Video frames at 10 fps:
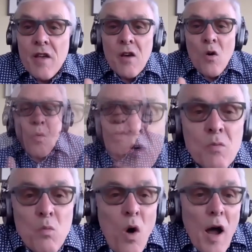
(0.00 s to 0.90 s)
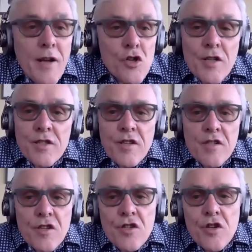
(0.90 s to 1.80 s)
was why trust
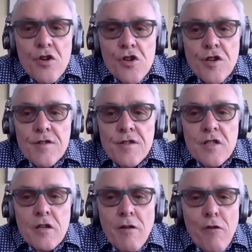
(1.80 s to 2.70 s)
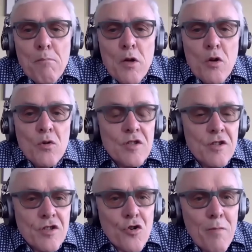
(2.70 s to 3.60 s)
institutions that have abused,
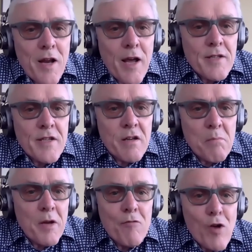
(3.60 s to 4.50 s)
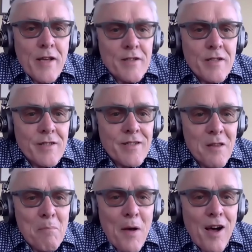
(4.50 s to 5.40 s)
discriminated, and been racist in the
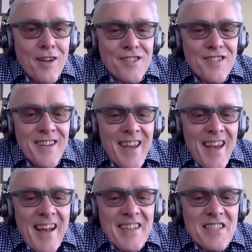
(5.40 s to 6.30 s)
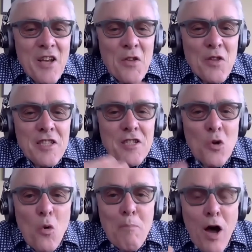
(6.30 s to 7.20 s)
past. And so this is
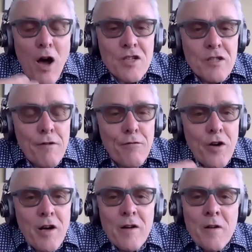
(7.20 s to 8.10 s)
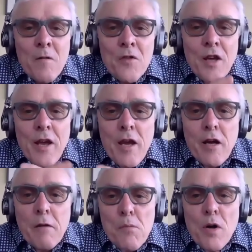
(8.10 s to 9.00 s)
all part of the
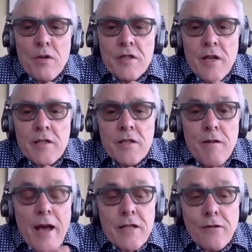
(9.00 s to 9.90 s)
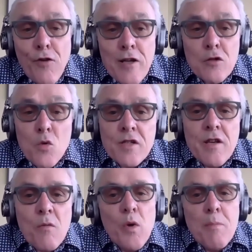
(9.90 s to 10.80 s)
healing process. And as Francois said,
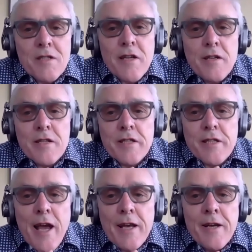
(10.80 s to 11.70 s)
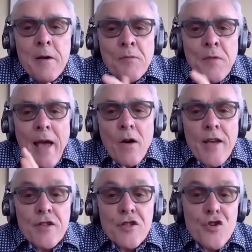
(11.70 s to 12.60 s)
we must understand our
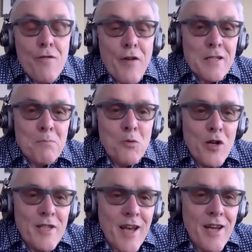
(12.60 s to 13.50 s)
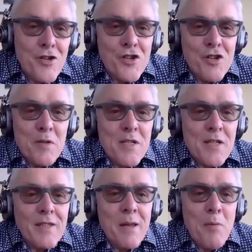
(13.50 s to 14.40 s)
history of exploitation,
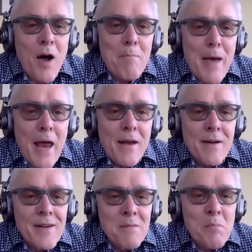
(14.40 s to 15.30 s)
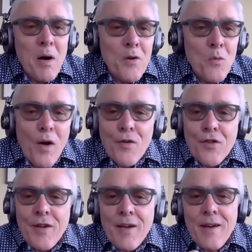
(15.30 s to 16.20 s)
particularly by men, by the
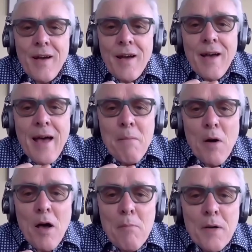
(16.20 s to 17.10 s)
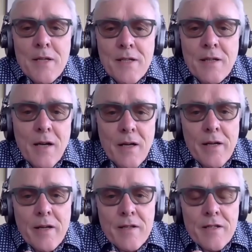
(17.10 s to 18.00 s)
wealthy, and by political
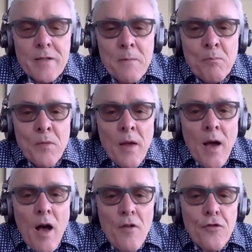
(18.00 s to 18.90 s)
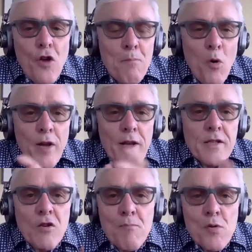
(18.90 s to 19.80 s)
elites. Third point is
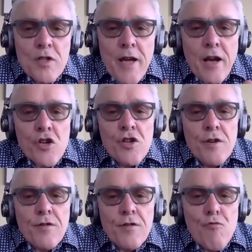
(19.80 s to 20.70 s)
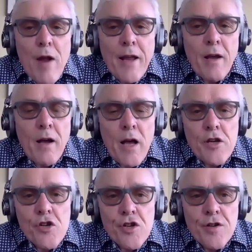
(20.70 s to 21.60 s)
on protection through
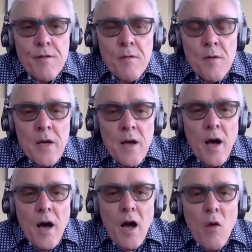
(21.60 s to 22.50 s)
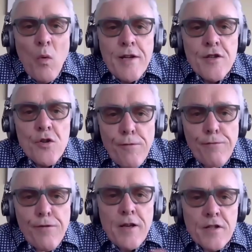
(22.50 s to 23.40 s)
regulation. We do
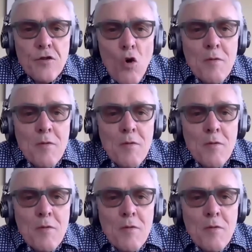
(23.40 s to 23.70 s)
face enormous